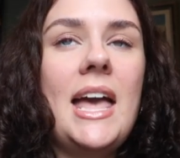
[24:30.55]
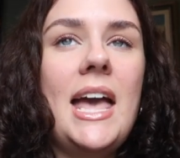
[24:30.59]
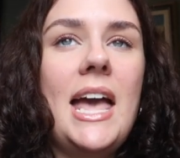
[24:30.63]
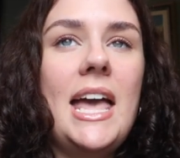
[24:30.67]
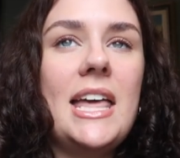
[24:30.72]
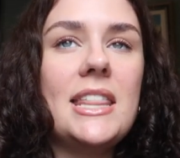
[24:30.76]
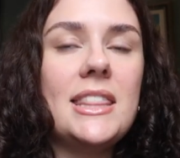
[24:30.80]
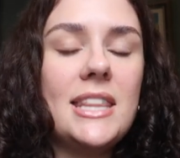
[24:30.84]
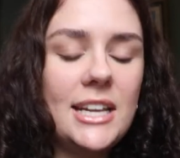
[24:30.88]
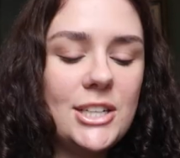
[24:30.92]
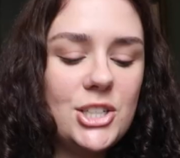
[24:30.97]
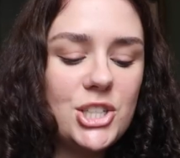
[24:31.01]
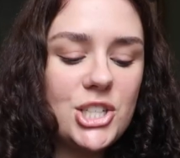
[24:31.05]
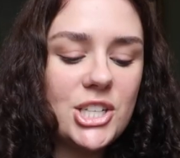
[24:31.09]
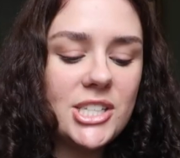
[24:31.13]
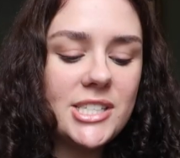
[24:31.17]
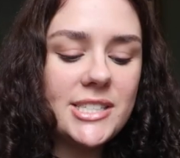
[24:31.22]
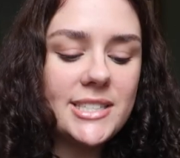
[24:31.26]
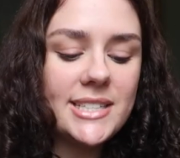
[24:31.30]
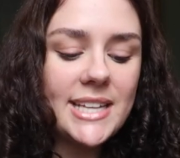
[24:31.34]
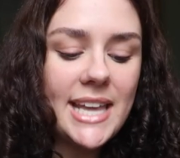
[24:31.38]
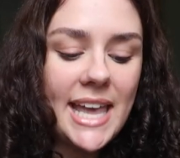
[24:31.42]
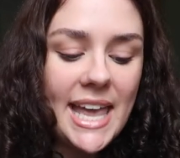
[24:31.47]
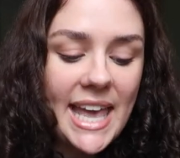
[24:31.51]
And then
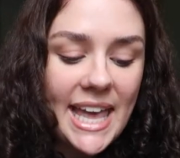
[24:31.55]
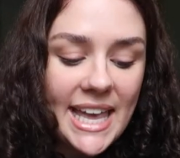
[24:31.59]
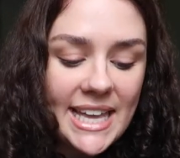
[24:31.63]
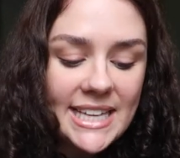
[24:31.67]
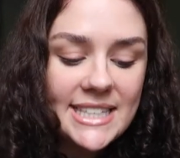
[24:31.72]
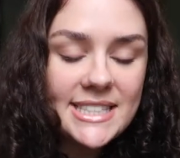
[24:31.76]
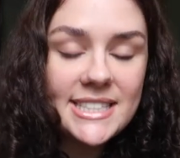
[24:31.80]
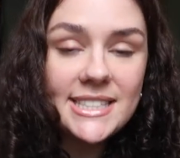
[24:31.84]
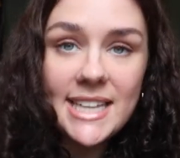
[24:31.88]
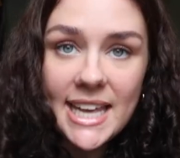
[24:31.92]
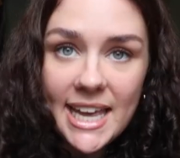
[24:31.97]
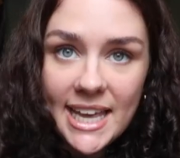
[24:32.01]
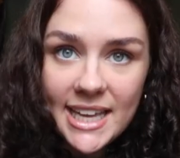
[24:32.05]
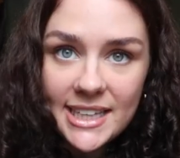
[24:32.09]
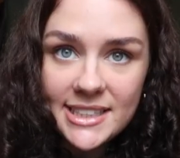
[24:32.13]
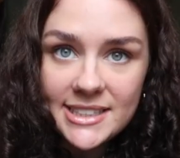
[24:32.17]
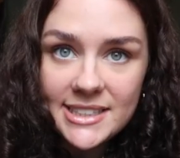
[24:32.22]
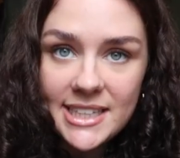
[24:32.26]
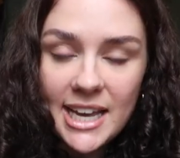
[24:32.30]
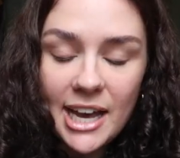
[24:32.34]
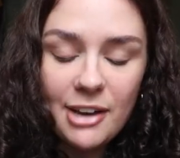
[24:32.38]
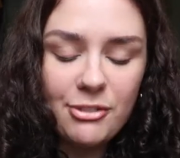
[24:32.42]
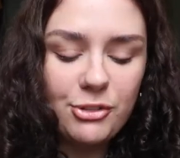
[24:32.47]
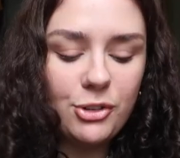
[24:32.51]
just 8
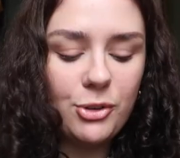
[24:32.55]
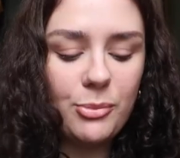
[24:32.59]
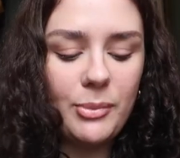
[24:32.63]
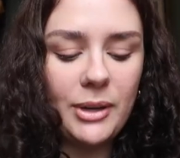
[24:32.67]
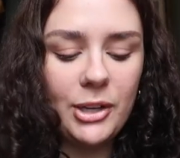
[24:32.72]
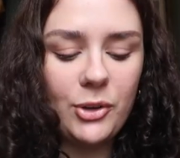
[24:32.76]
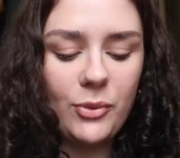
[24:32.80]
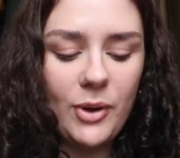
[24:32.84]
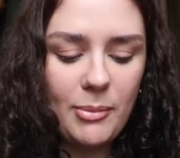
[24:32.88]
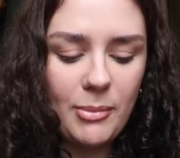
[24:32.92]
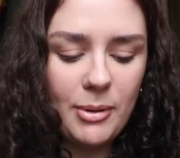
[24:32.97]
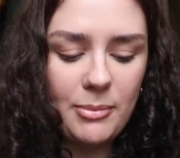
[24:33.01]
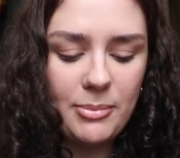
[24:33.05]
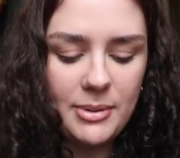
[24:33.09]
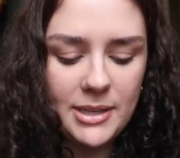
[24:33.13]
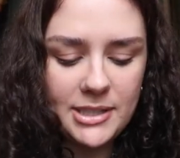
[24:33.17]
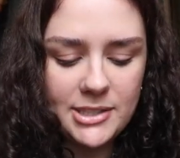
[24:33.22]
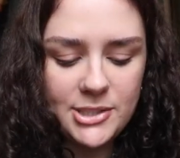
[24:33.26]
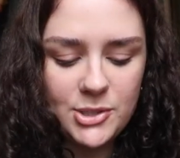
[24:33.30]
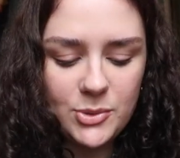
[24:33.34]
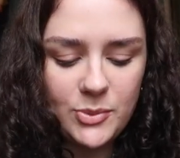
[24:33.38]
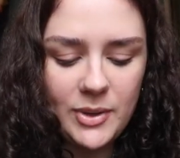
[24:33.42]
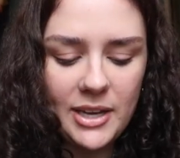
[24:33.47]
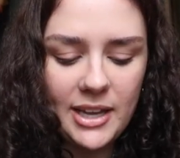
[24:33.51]
days after my grandma
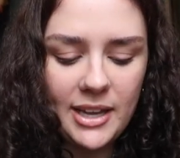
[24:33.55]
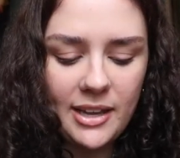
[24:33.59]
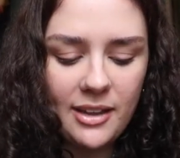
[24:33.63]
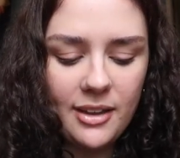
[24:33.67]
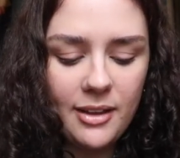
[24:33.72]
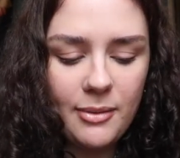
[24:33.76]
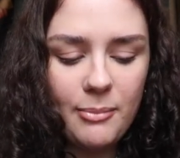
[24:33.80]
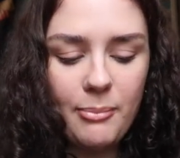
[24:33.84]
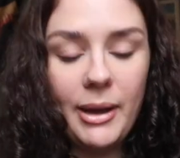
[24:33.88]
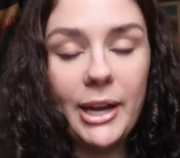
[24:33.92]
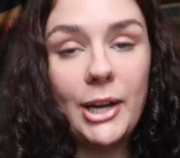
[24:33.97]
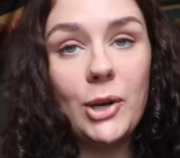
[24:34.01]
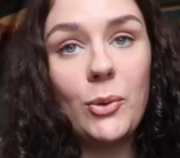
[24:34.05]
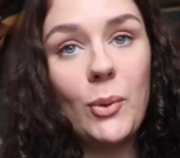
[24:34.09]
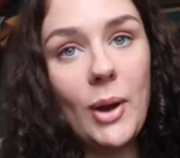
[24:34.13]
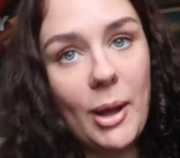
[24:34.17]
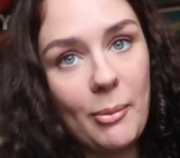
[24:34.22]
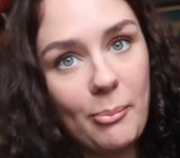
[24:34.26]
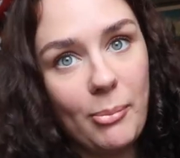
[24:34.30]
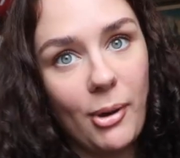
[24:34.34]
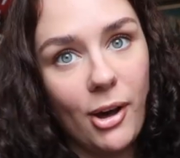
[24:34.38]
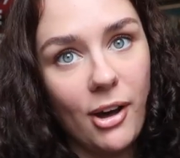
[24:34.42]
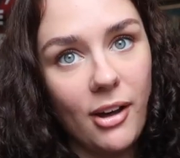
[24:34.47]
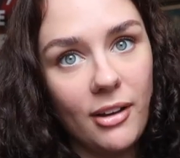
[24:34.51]
passed away, my
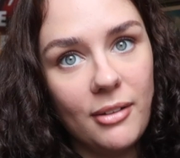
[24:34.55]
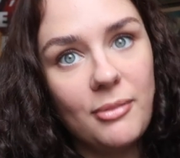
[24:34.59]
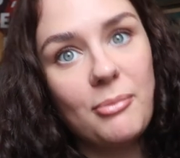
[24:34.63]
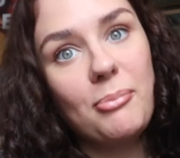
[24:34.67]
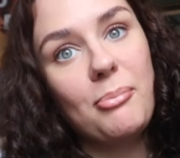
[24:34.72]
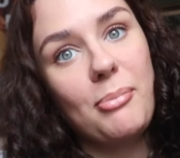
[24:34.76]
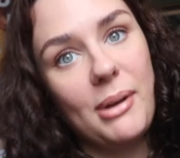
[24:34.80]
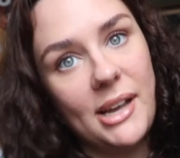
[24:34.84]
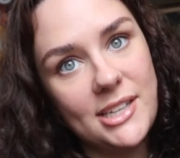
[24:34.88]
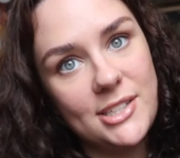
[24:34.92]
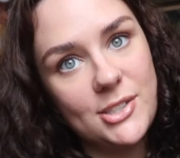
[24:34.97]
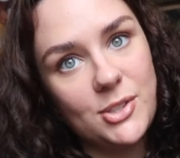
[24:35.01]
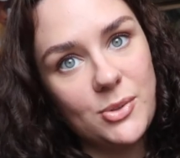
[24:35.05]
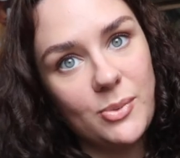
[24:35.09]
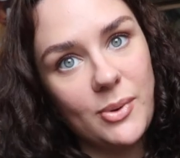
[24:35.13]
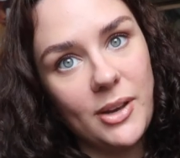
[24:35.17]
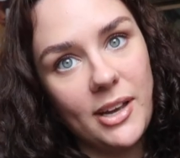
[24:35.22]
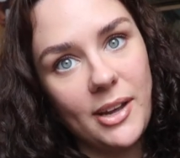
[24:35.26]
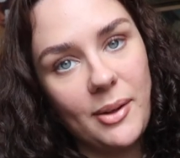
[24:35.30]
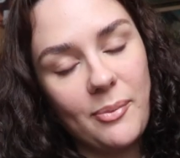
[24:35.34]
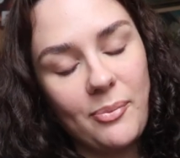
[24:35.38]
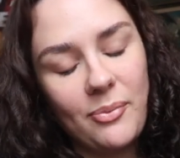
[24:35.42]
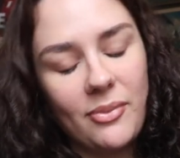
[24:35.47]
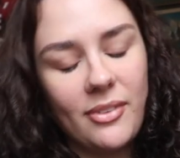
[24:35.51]
grandpa passed
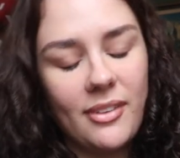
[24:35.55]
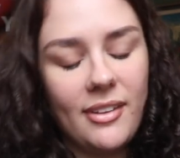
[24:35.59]
away.